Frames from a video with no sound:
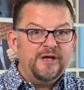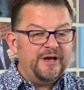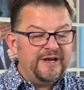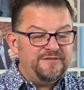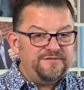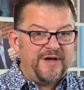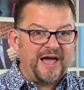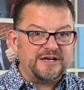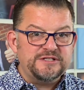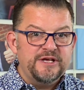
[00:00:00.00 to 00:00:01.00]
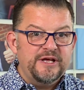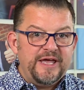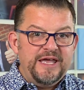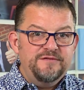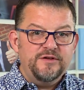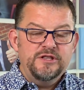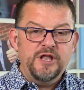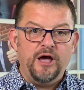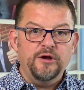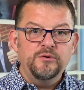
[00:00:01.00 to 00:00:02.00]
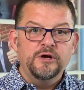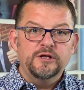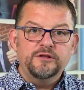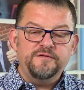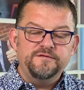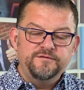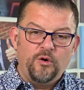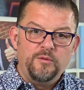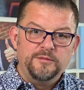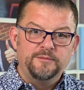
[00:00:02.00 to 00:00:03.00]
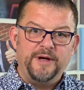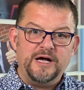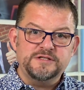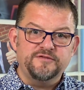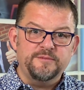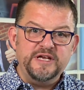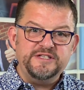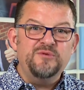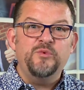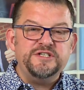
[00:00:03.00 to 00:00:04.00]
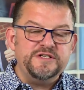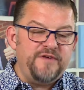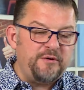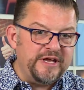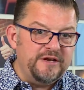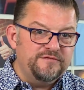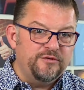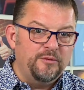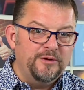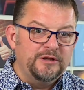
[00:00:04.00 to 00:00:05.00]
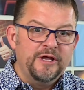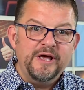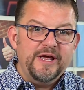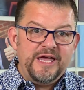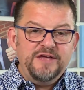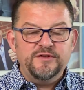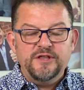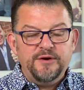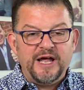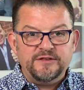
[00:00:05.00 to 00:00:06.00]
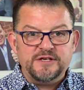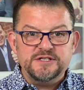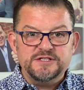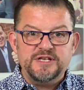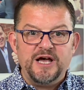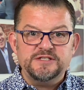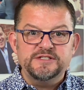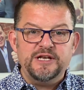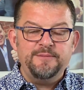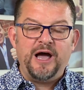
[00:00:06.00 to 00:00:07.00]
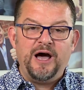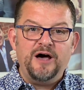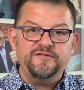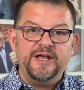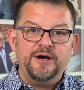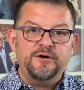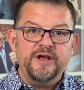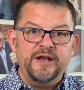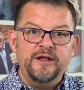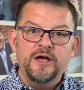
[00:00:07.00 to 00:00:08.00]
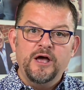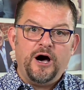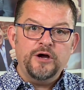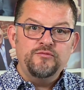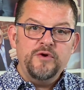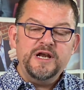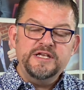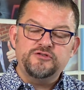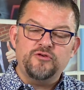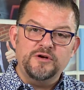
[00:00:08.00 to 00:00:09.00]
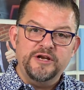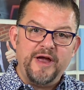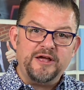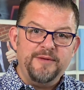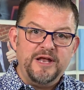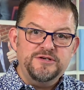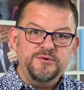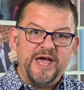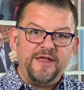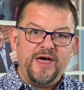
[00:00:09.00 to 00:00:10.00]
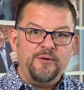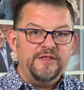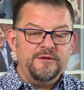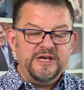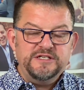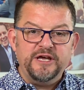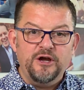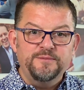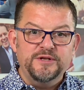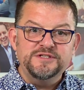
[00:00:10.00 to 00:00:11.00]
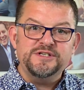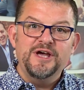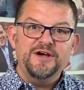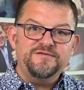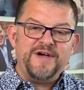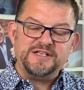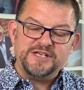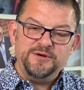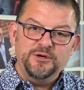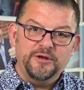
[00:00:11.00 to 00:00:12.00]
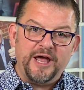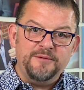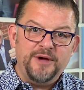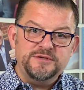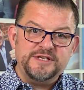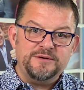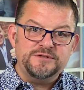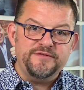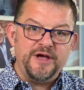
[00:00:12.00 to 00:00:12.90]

And in fact, even though the formal part of the meeting, which is very informal, even though that doesn't start until about half an hour in, I really strongly recommend you get there when the meeting opens. That's how you'll get the most out of